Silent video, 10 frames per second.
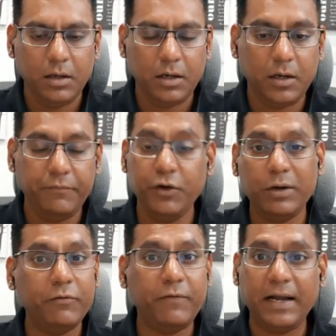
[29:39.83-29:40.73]
We don't
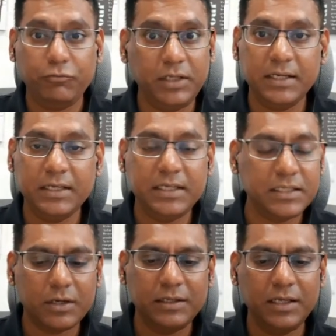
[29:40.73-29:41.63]
have to find out the reasons
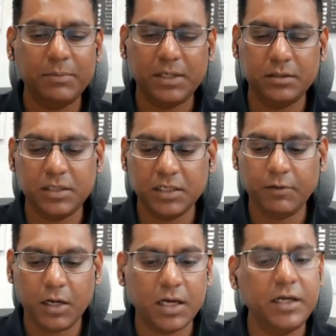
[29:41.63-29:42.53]
or anything, but this is just
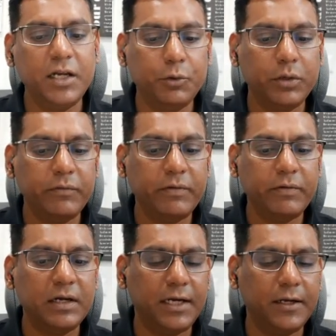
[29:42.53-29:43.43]
for our intuitive
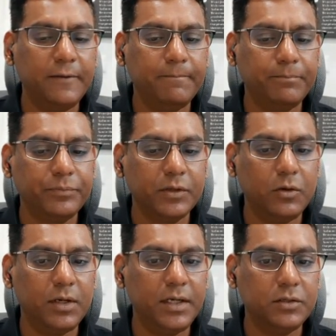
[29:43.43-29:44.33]
understanding.
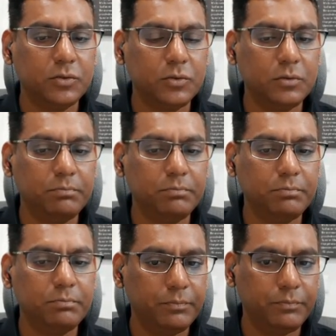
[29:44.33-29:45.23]
All right, so
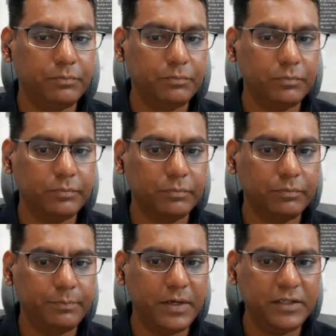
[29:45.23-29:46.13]

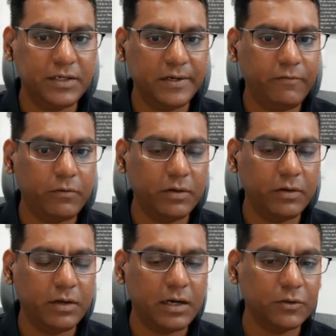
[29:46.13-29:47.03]
pretty straightforward
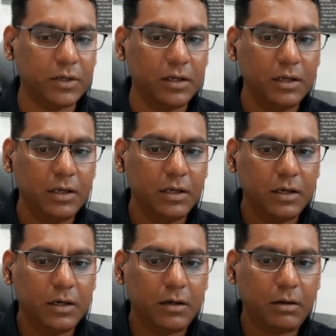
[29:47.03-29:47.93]
graphs. Okay,
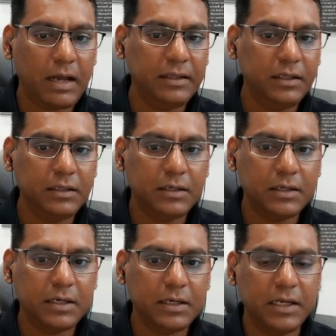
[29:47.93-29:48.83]
I think the
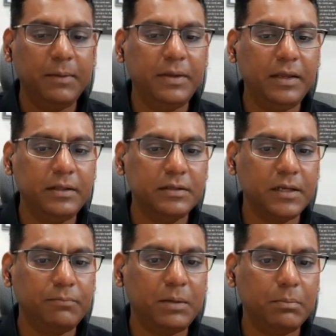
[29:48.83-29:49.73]
trick may be in
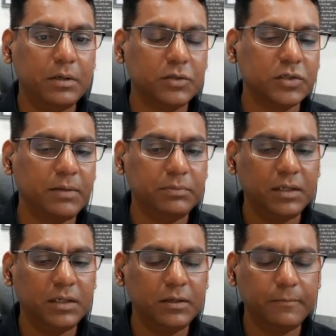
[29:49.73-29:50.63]
some numbers or
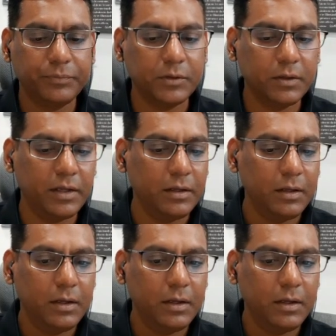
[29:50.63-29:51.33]
something. Okay.